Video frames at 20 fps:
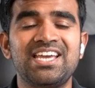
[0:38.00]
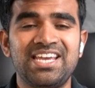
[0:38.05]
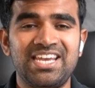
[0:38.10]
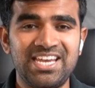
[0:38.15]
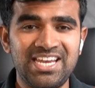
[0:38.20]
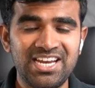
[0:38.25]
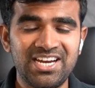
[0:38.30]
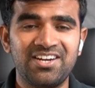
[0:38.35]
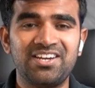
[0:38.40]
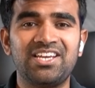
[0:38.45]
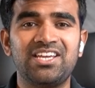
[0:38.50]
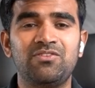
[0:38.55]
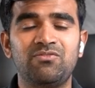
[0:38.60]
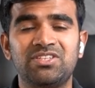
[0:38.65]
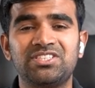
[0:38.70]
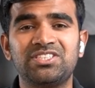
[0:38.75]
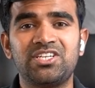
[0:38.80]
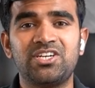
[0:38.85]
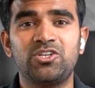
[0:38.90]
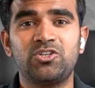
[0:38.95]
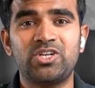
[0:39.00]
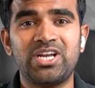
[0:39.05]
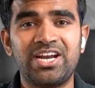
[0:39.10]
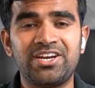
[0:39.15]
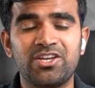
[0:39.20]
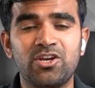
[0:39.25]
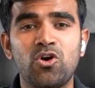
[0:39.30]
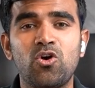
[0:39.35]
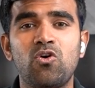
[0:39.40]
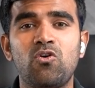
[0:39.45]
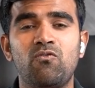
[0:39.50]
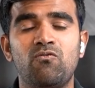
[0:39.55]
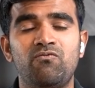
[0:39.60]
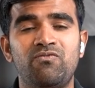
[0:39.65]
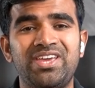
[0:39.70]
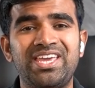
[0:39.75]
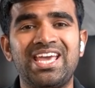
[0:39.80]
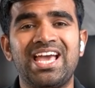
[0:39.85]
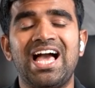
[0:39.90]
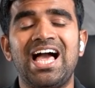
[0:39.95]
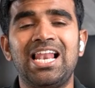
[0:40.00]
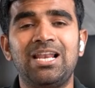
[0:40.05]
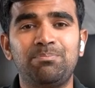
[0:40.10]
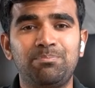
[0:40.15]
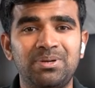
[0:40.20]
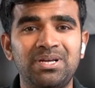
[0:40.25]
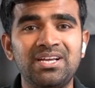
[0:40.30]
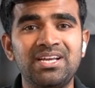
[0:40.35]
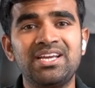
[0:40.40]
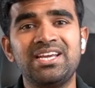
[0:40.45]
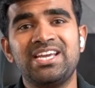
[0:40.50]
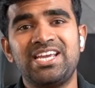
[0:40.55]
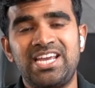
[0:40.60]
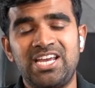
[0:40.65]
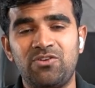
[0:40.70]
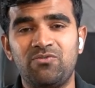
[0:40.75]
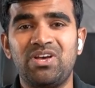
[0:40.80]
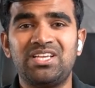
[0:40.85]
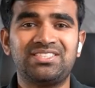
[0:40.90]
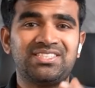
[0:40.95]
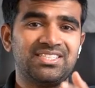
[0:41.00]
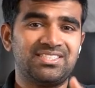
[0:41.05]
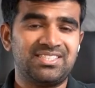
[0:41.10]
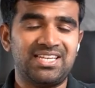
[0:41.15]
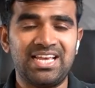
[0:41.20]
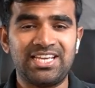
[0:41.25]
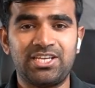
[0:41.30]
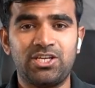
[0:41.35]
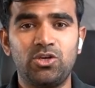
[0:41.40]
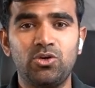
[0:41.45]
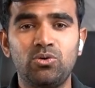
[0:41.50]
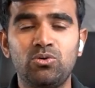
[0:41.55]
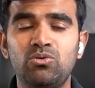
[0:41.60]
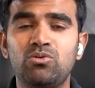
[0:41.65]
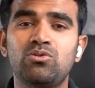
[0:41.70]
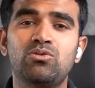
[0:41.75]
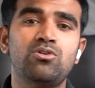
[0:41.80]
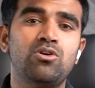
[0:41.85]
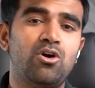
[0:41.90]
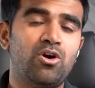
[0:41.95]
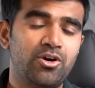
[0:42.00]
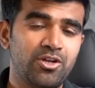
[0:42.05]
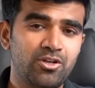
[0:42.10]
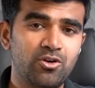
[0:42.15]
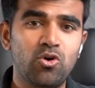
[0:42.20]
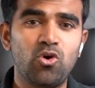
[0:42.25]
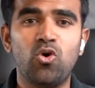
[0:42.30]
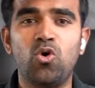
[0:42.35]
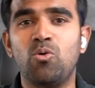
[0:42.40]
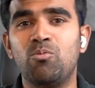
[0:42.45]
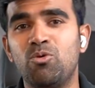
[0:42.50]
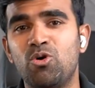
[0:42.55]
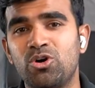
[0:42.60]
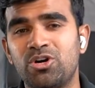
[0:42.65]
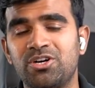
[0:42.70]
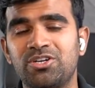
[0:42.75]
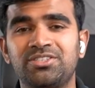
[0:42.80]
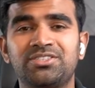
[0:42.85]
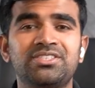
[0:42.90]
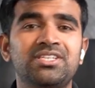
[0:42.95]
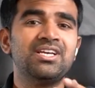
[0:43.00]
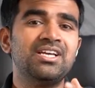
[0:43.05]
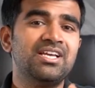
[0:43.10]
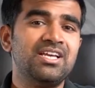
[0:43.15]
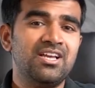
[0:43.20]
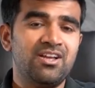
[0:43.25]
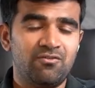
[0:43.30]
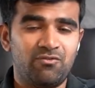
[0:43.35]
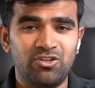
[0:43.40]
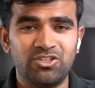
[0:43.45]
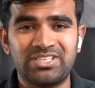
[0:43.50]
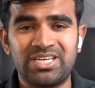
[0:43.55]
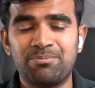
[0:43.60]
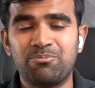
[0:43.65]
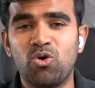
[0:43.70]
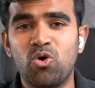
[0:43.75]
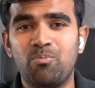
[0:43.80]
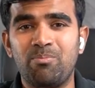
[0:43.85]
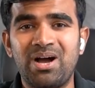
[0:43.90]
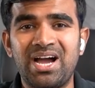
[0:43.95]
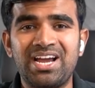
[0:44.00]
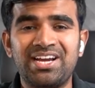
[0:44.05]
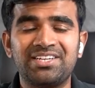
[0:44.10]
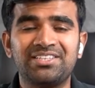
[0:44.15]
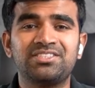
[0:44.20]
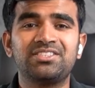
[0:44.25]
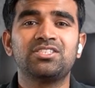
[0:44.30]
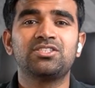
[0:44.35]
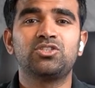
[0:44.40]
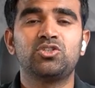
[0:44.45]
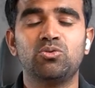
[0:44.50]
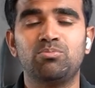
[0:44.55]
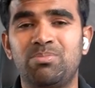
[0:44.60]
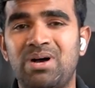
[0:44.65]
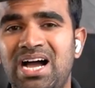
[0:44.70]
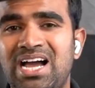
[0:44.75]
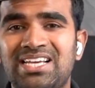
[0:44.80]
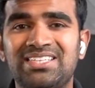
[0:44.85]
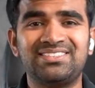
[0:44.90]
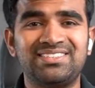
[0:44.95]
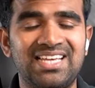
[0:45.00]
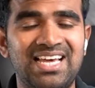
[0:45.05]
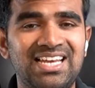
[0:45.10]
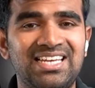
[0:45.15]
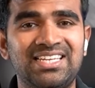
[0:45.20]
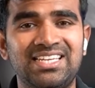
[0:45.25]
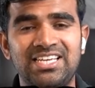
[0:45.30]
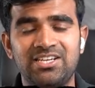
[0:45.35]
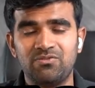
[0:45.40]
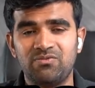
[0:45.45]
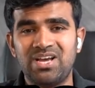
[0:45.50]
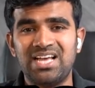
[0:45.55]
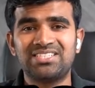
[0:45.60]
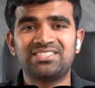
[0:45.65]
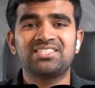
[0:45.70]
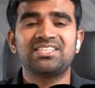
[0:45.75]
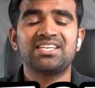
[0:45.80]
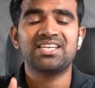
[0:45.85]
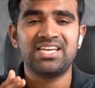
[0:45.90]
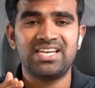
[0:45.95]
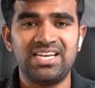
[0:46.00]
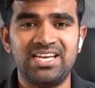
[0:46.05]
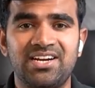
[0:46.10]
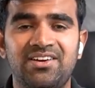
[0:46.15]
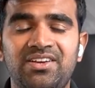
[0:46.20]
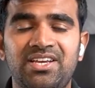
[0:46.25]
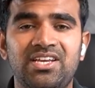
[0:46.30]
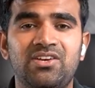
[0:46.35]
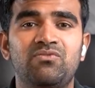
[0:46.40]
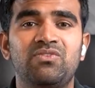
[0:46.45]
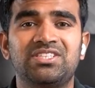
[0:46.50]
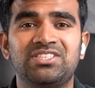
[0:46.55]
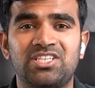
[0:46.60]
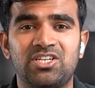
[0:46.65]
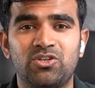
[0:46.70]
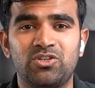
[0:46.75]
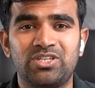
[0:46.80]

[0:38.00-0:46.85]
here in Windsor, Ontario. We help investors like you, or homeowners, first-time home buyers, to buy, sell, invest here in Windsor,